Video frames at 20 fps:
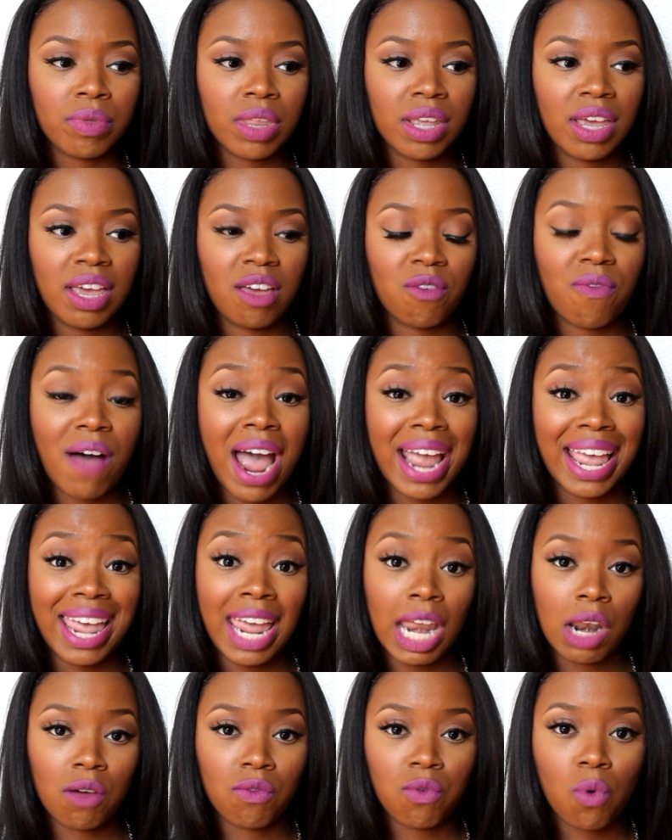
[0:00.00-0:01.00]
if I
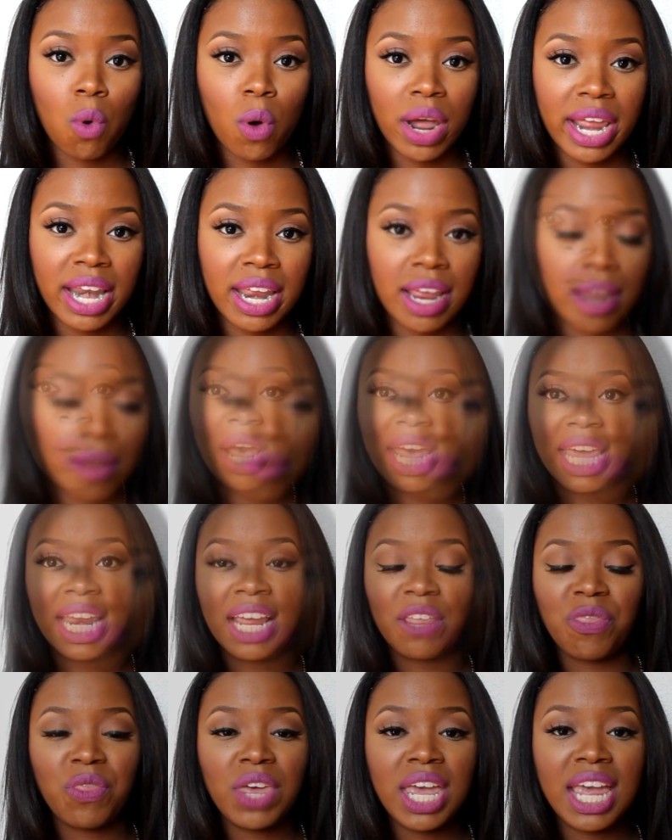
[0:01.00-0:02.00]
can avoid it. So
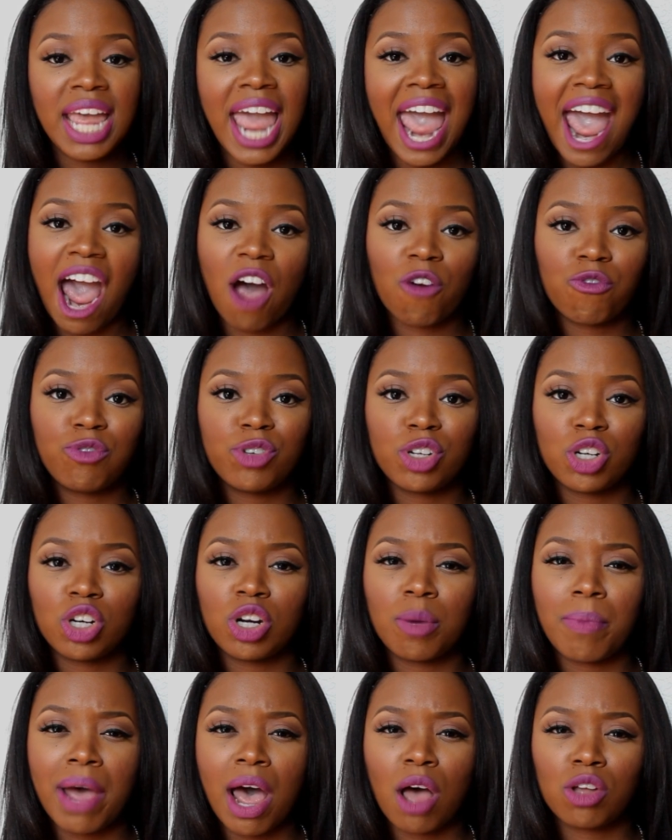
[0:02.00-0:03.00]
anything
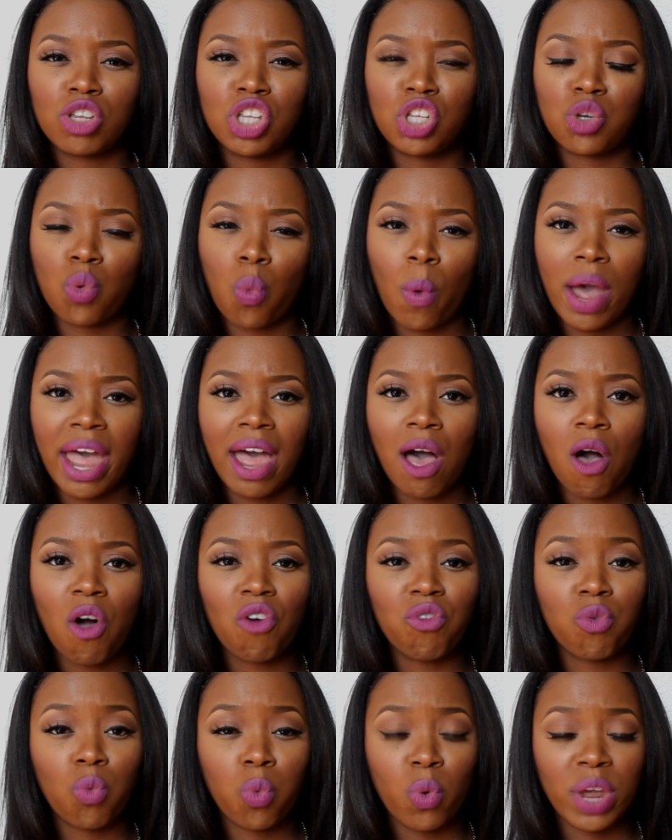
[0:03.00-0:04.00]
after about
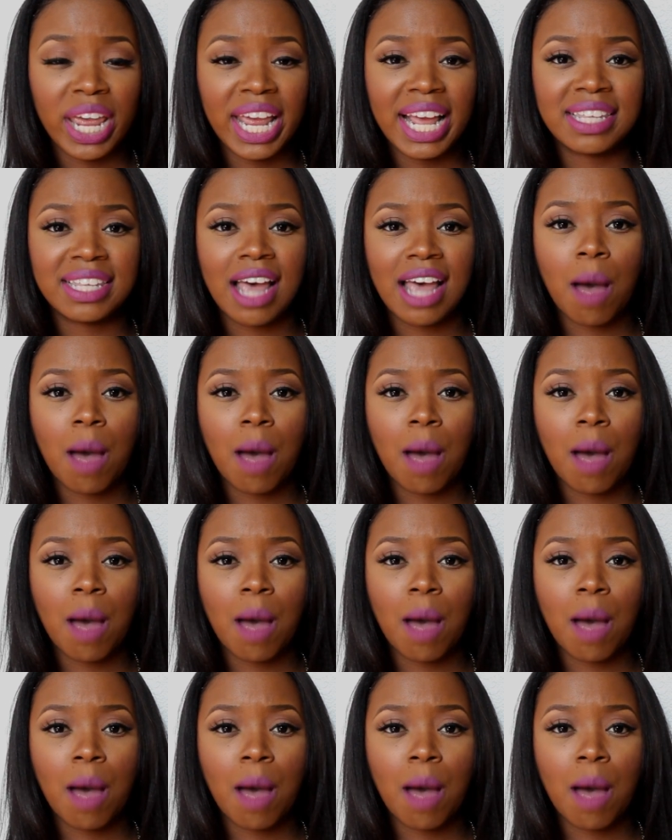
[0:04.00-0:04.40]
12 weeks,